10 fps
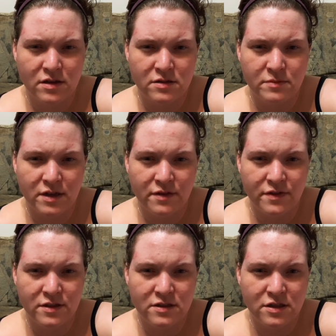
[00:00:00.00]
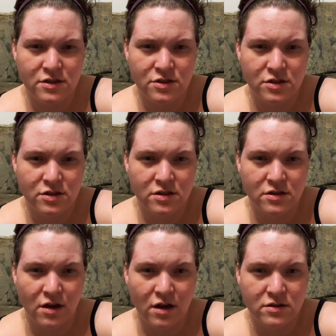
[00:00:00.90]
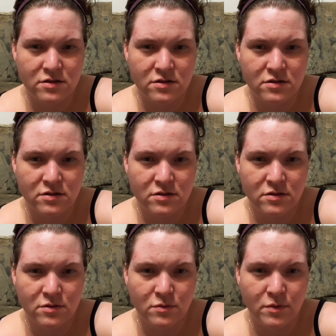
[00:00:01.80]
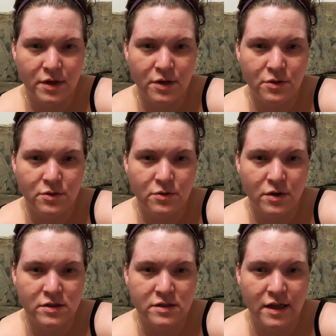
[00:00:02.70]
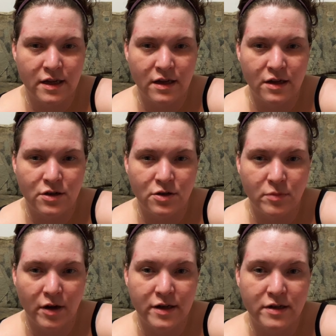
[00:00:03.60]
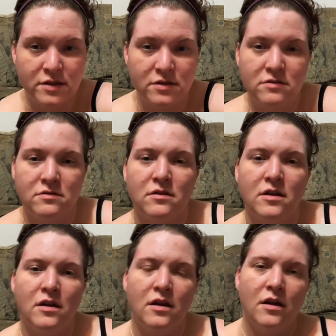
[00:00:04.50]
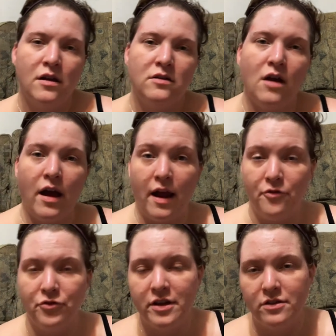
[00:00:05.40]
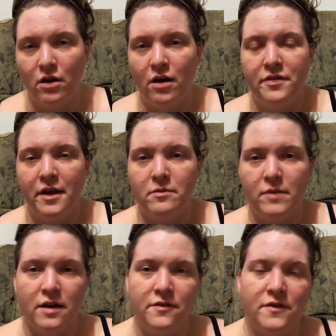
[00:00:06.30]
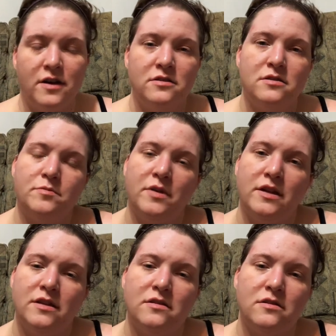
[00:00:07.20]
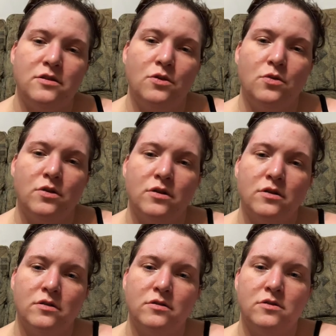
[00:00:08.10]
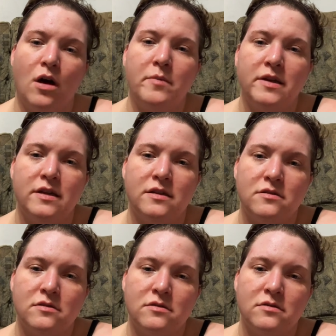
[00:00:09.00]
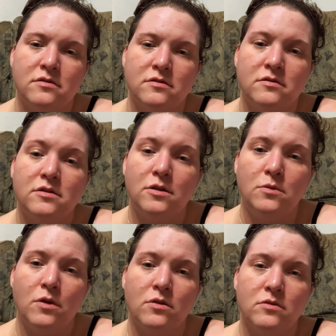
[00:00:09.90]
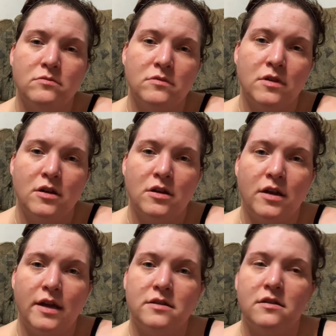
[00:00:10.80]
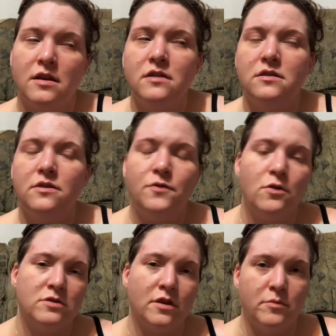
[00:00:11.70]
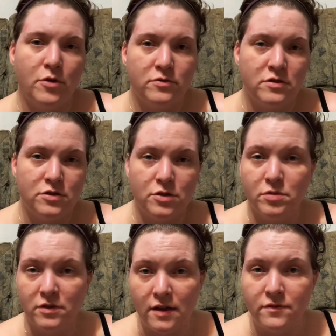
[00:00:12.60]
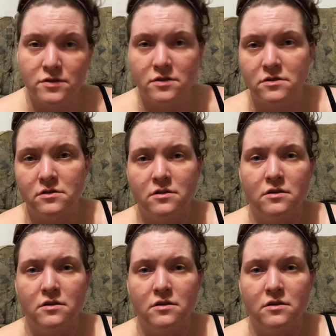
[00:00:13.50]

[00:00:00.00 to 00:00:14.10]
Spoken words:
Is manifesting just thoughts, what you are saying in your mind? It's not every thought that manifests, but it's your dominant, you're welcome. It's the things that you focus on the most. It's your beliefs.